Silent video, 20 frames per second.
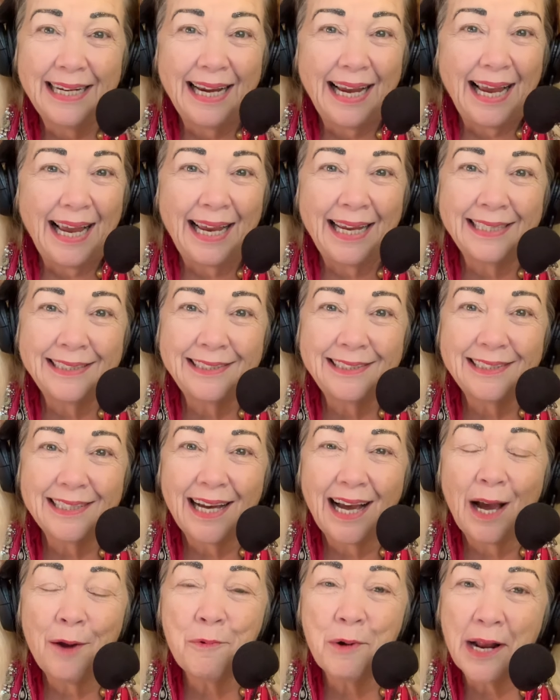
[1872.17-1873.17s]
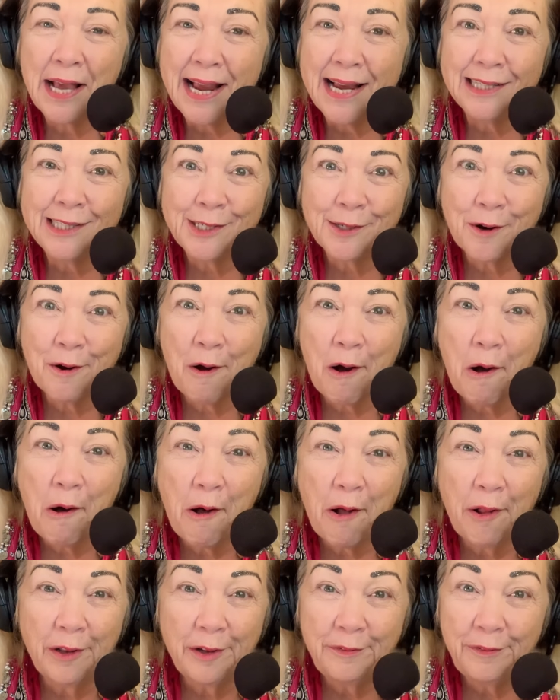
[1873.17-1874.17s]
And I want to answer
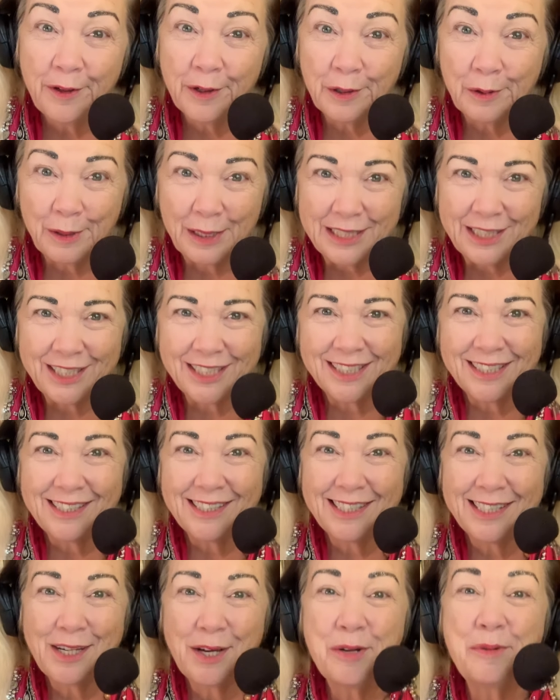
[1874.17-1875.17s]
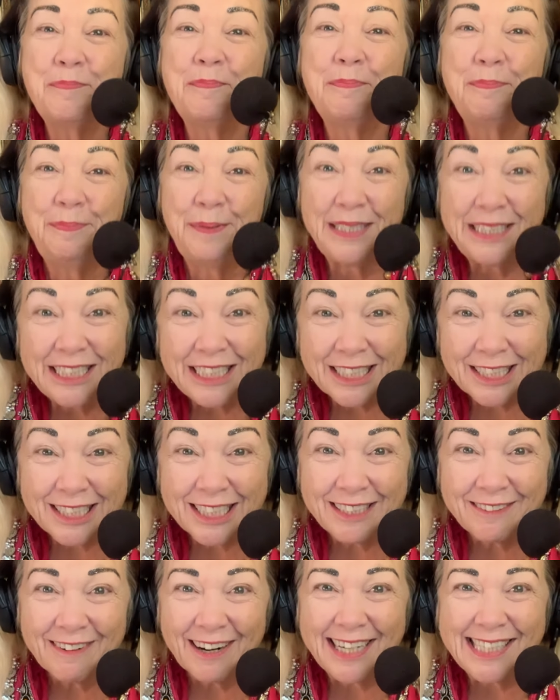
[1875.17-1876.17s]
all of your questions, so be sure
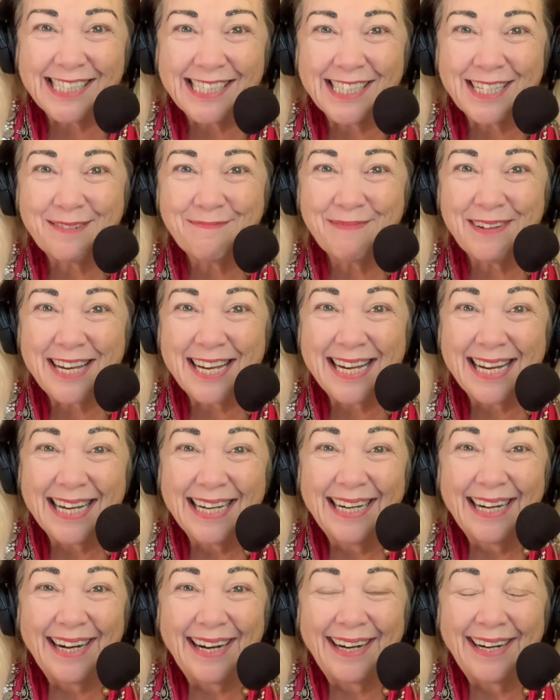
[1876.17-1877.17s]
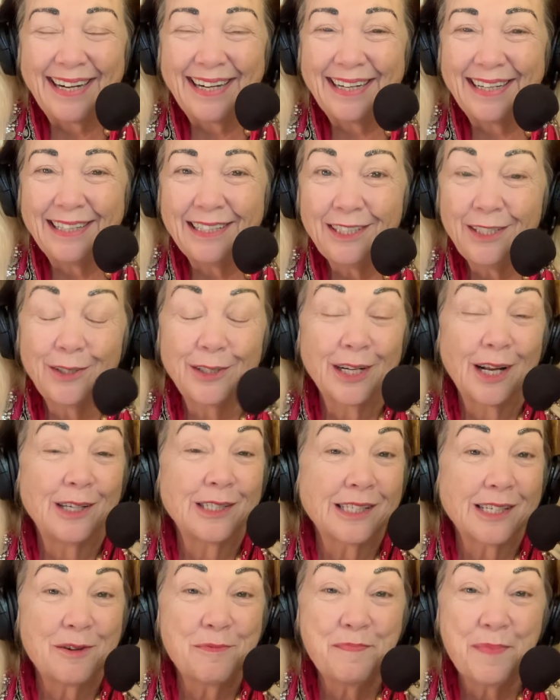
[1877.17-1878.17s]
and write to me. You can
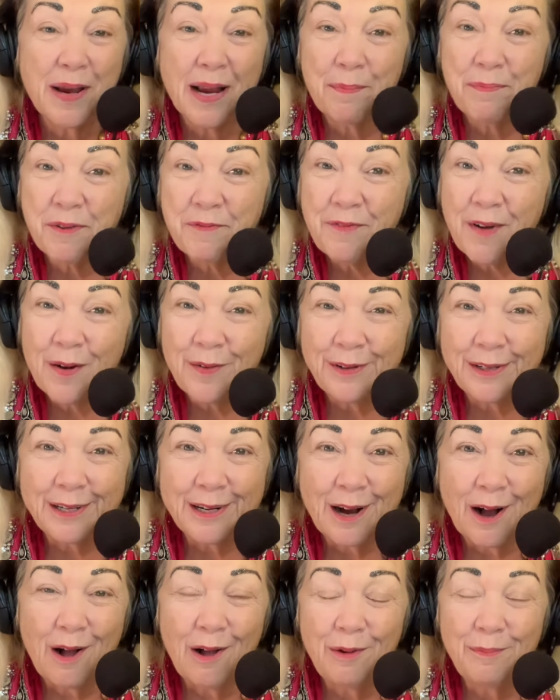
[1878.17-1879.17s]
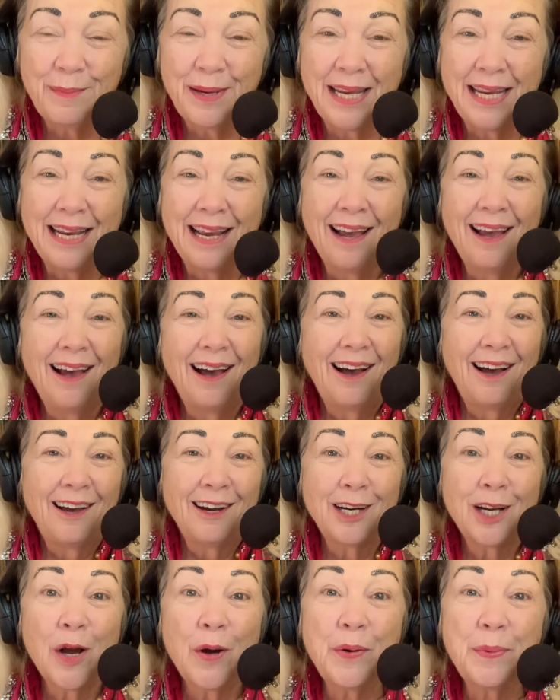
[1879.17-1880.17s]
also pick up the phone and call me.
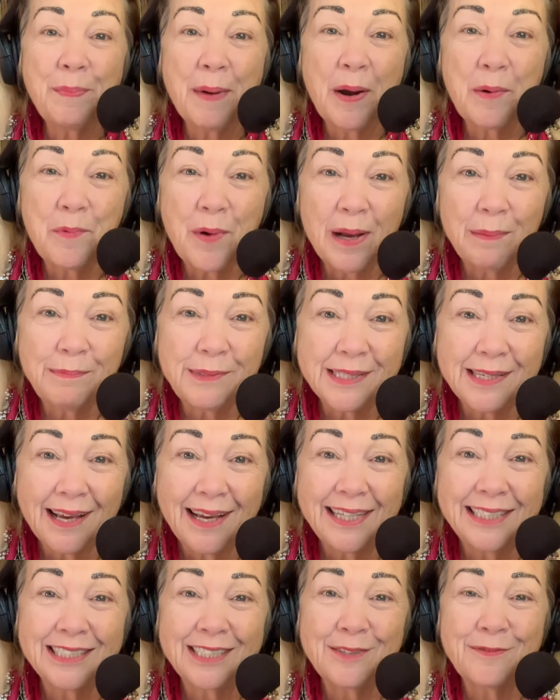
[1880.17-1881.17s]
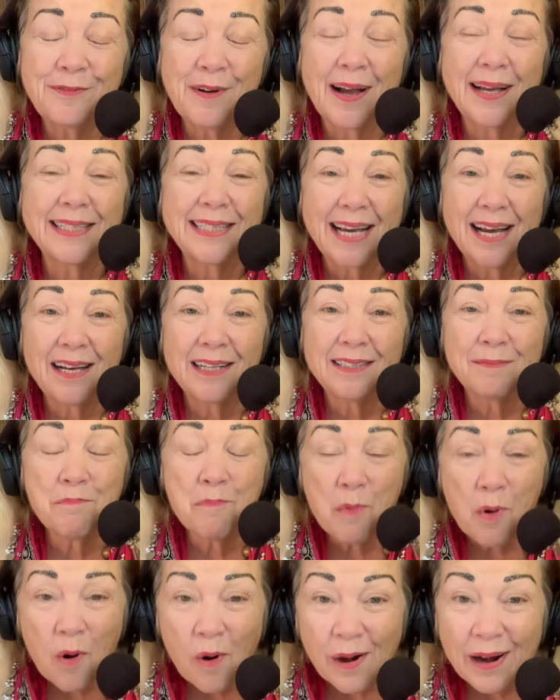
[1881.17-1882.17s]
Go to my website to find out
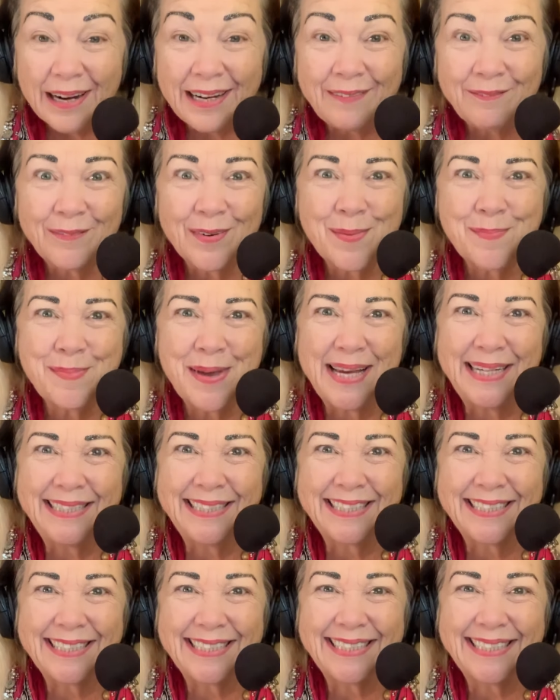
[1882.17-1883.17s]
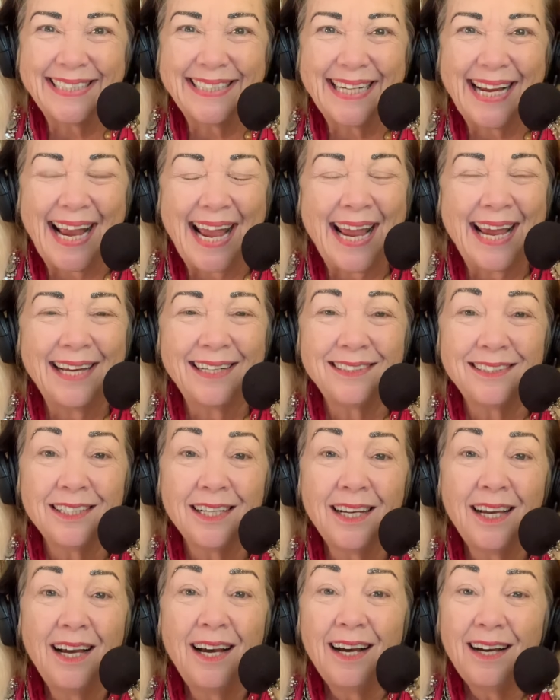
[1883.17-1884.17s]
more information. And
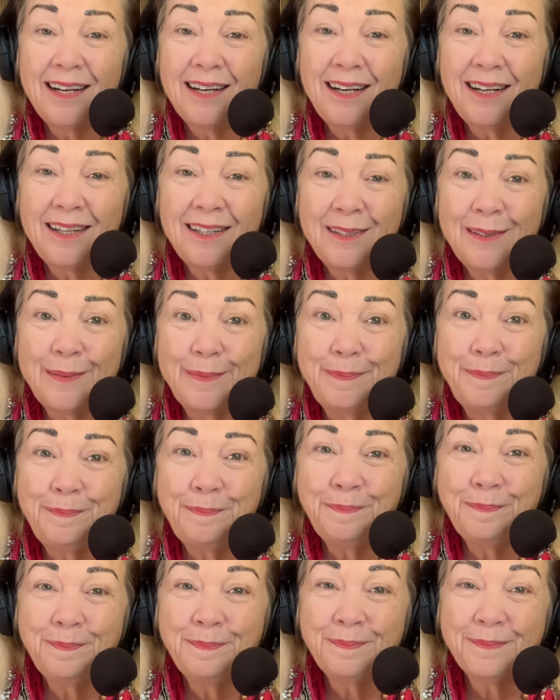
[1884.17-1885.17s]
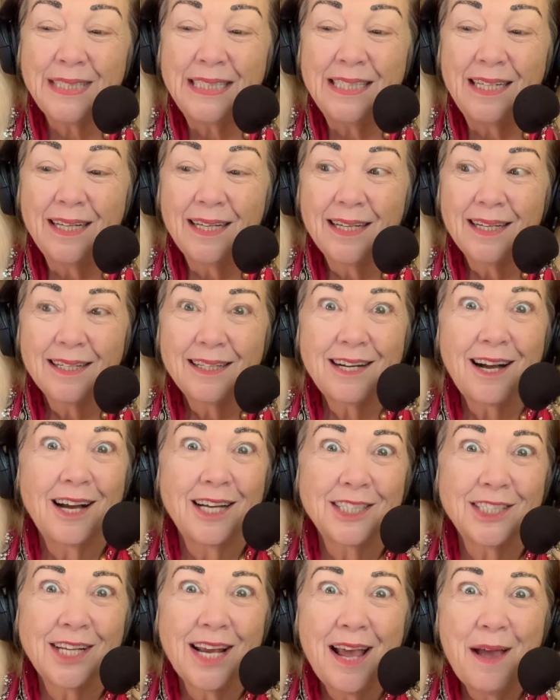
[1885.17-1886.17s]
gosh,